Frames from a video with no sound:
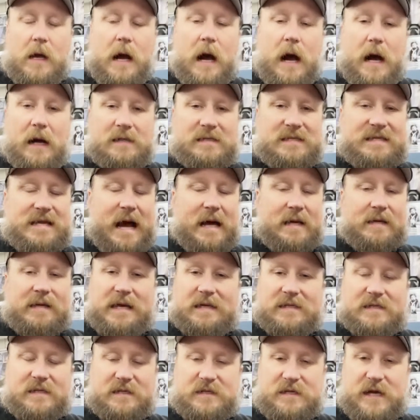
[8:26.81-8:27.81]
It's not
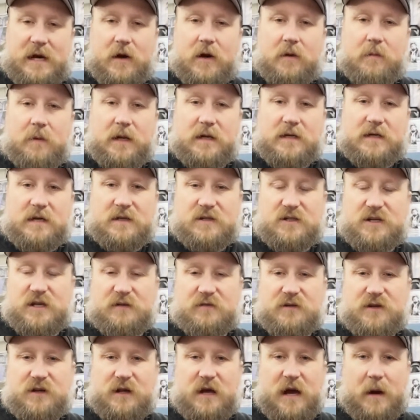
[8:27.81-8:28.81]
necessary, but it does
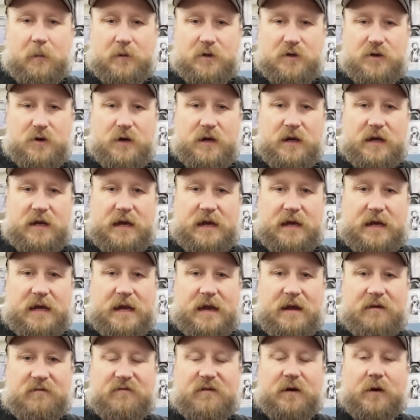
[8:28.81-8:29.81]
gives you the opportunity to get
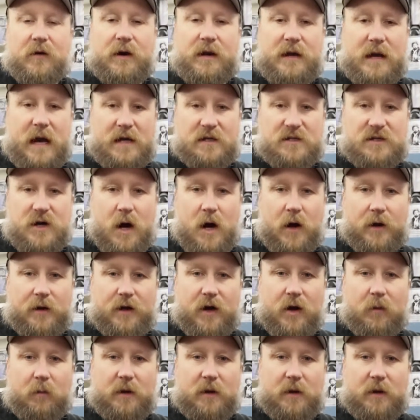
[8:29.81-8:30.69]
a very nice audio,